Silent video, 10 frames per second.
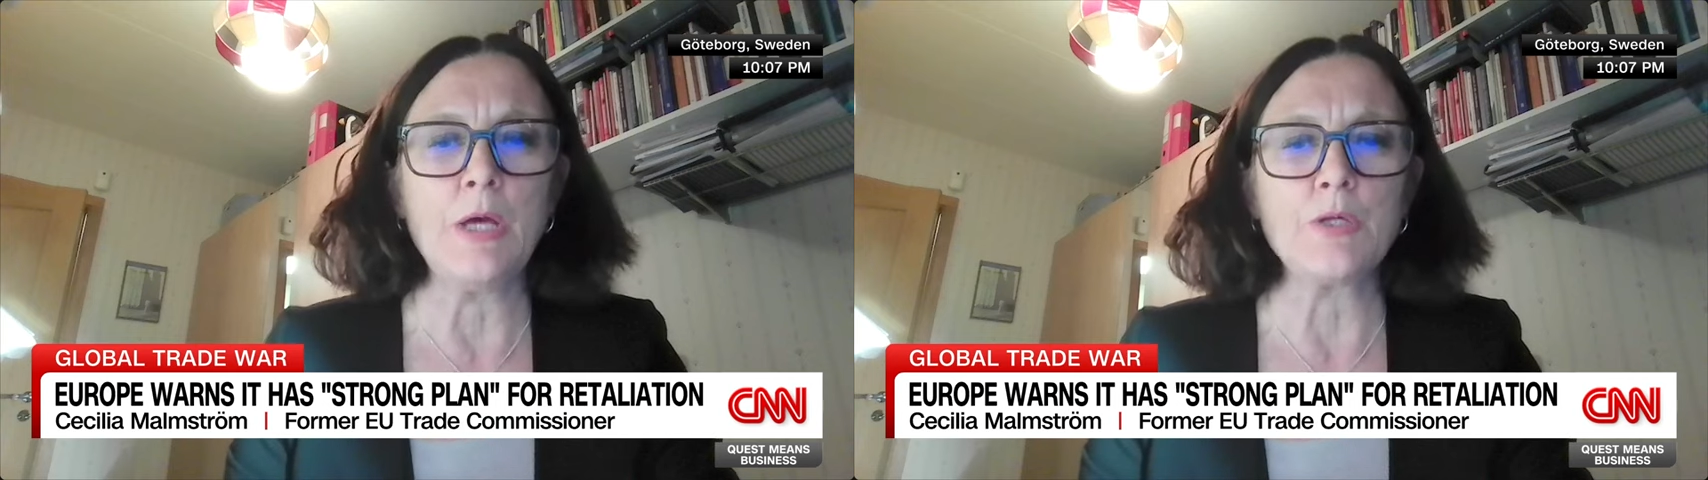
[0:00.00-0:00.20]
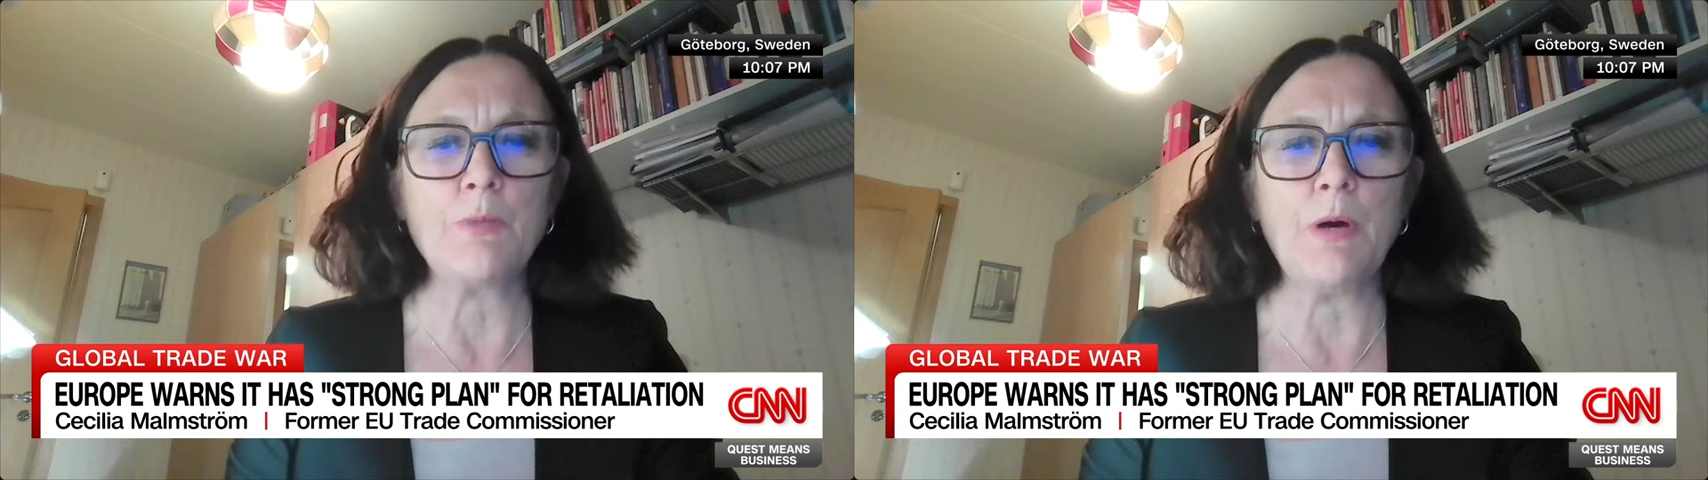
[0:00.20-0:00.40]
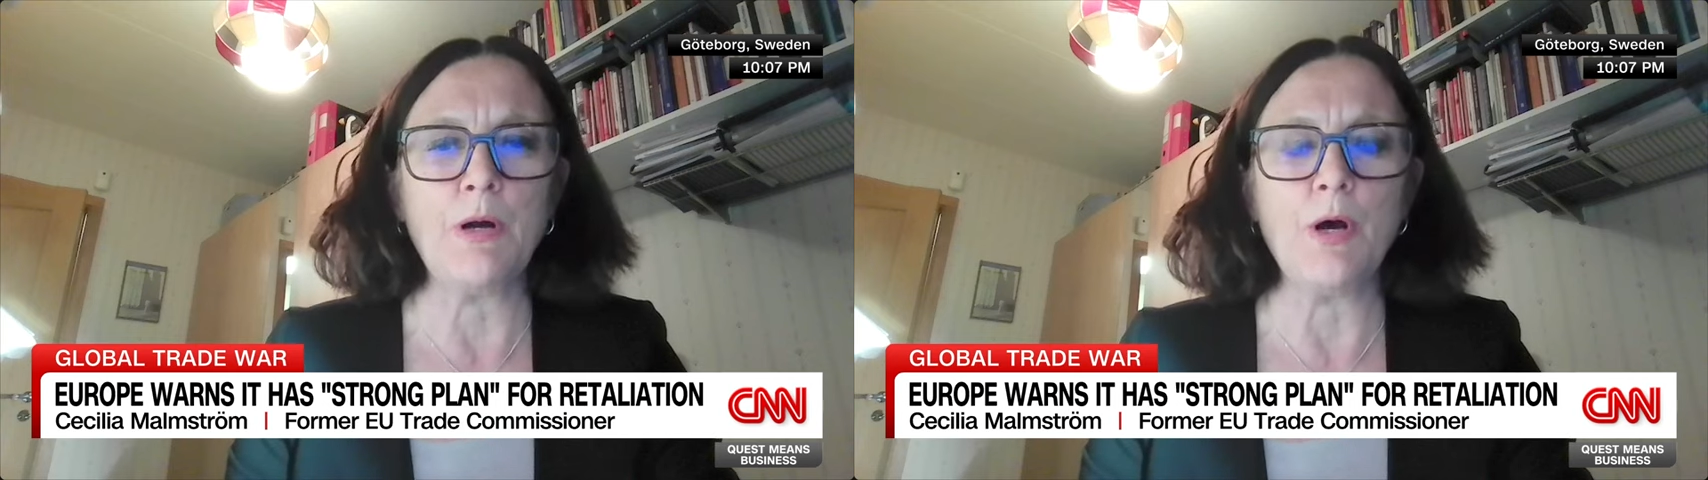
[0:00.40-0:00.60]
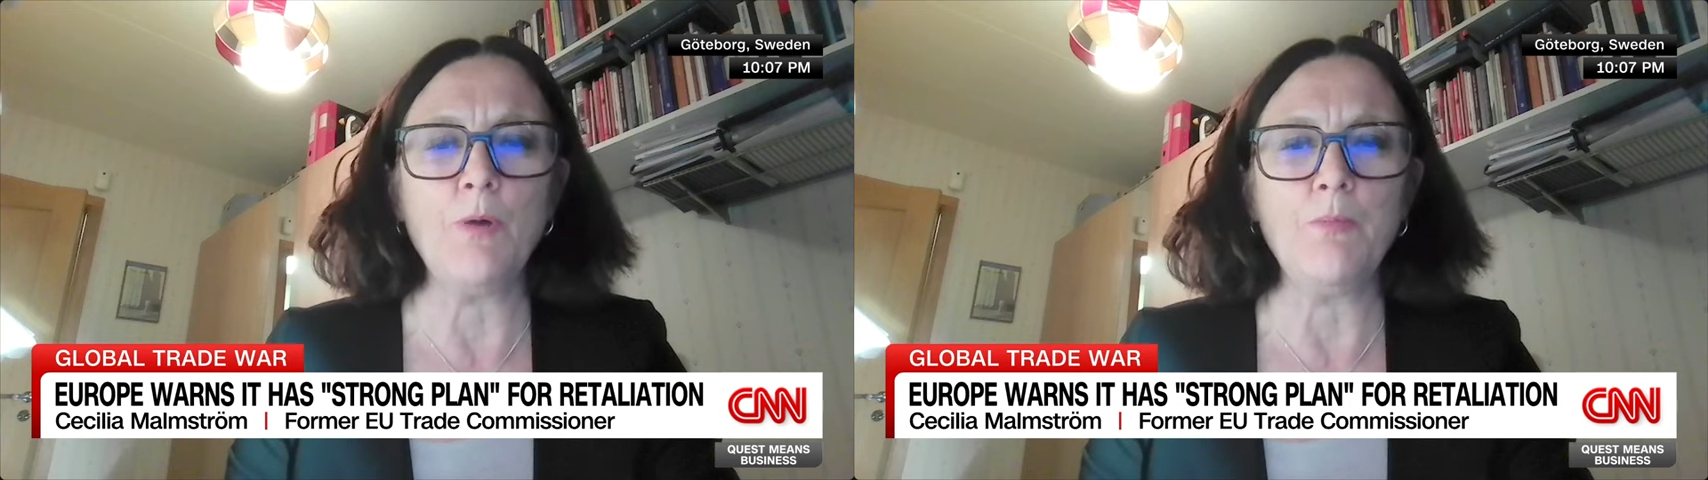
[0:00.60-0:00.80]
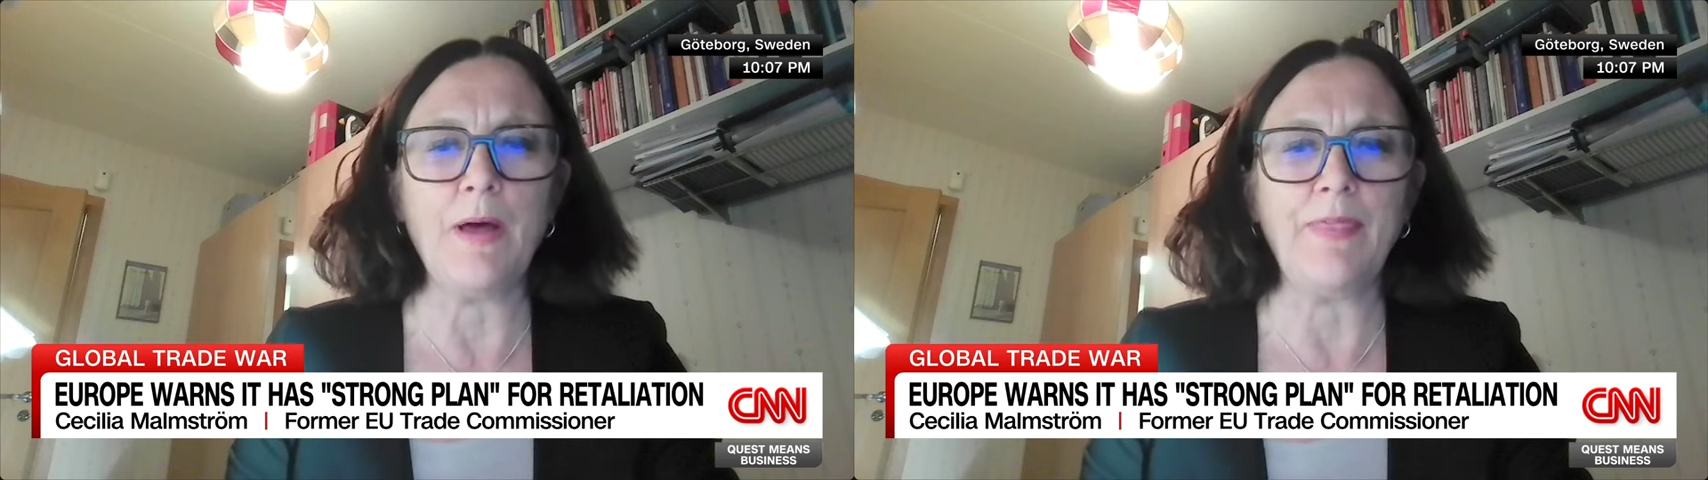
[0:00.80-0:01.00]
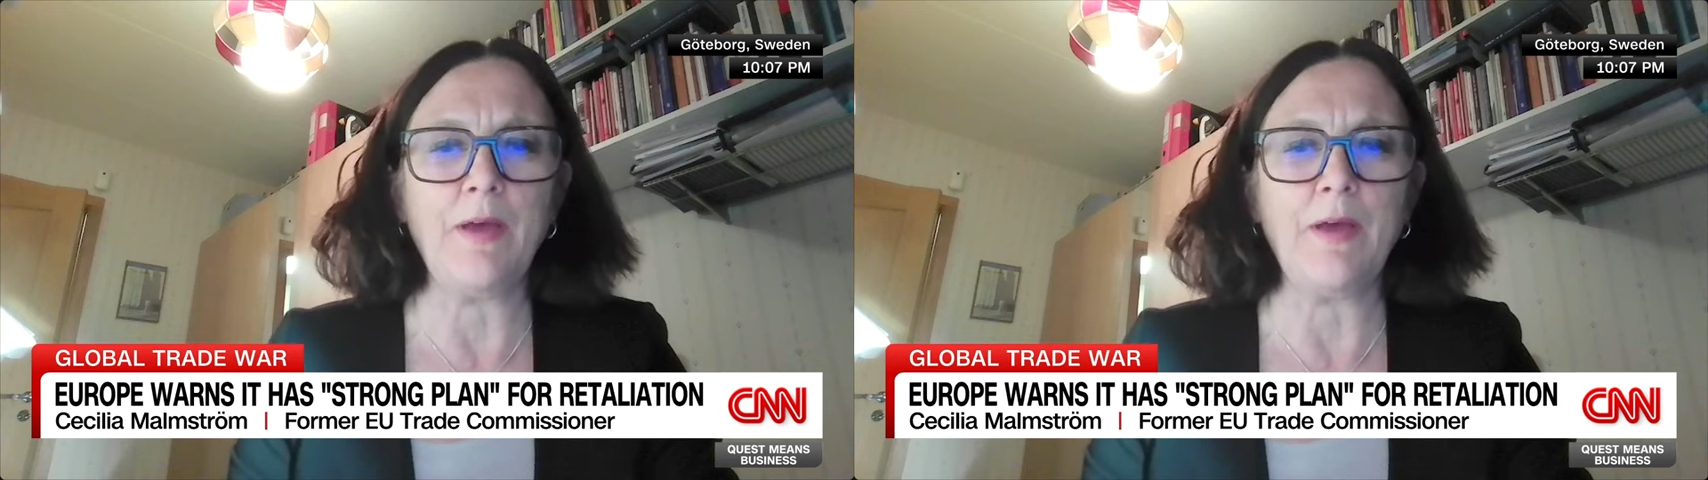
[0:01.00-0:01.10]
tomorrow, but